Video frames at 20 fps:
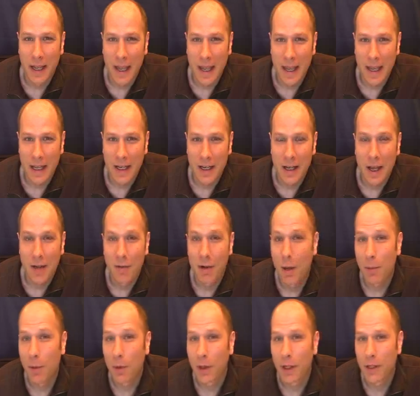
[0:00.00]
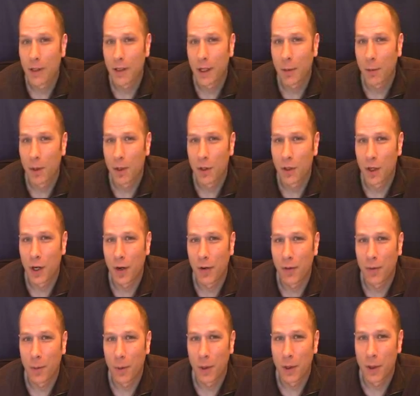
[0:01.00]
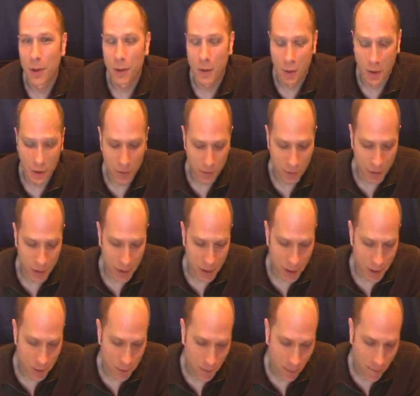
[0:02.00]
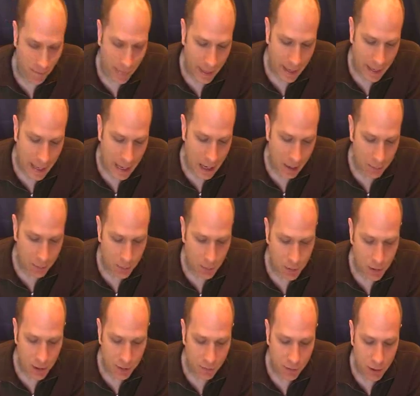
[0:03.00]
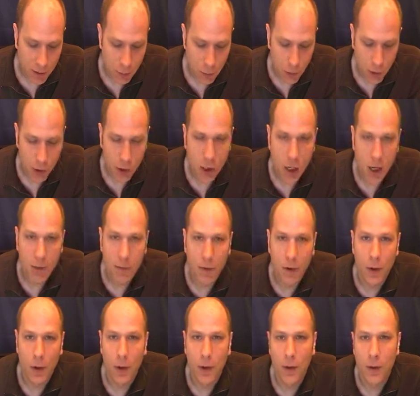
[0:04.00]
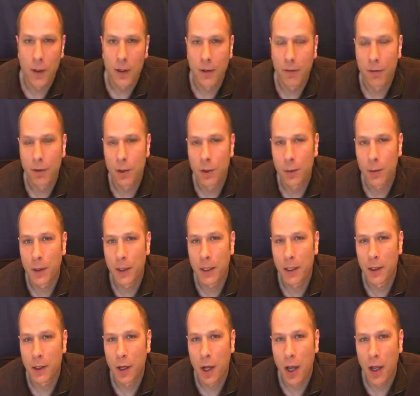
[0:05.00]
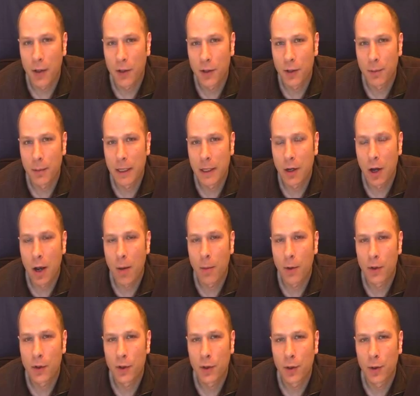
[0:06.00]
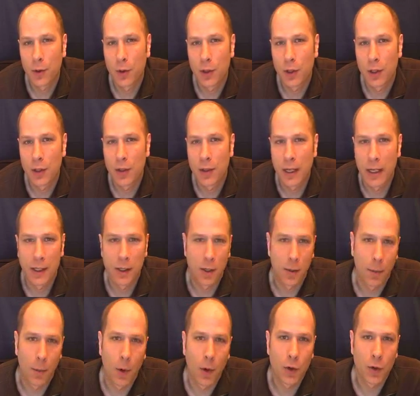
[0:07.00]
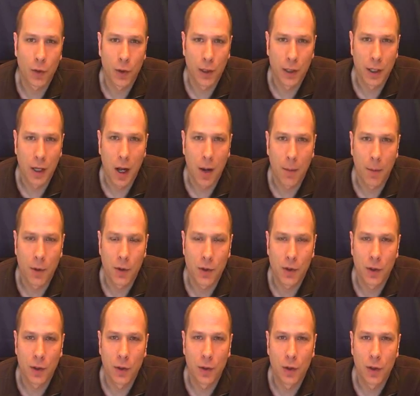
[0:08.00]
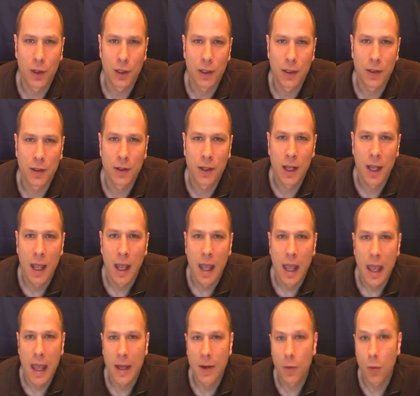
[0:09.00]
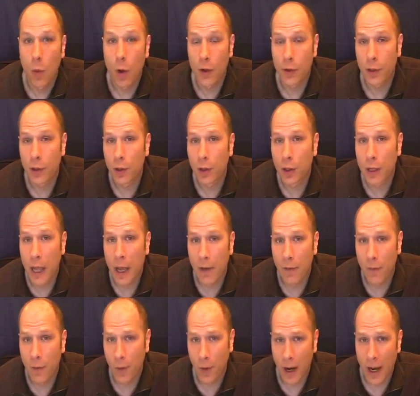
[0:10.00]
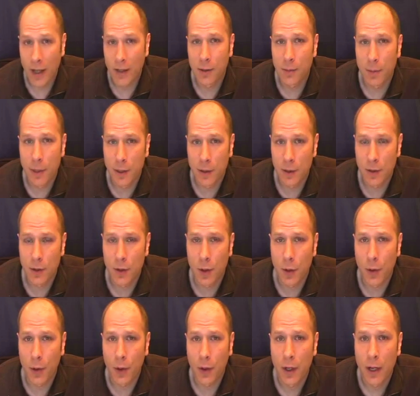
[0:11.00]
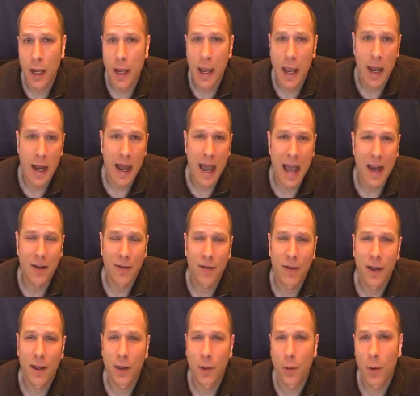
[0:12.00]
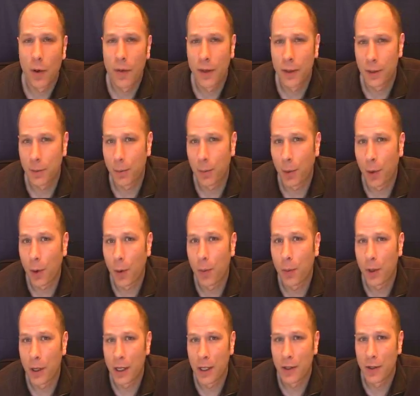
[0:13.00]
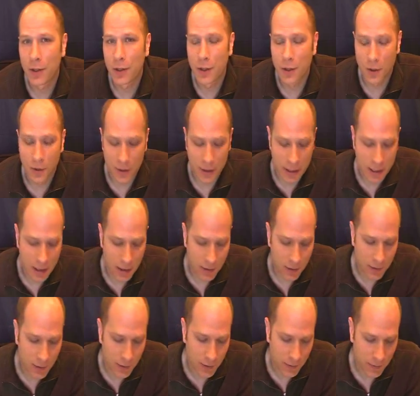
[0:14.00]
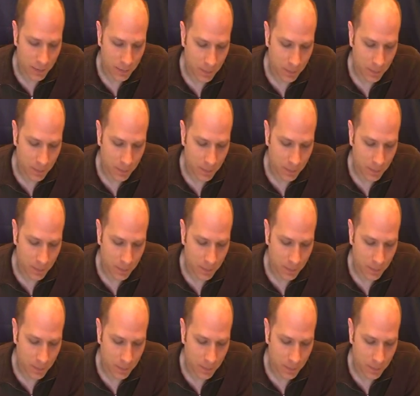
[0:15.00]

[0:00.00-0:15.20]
and I have a couple things that I want to share with you in this video. Specifically, we're going to cover the difference between custom e-commerce solutions and commercial e-commerce solutions, and what to look out for as a business owner, and how to find the one that's appropriate to your needs.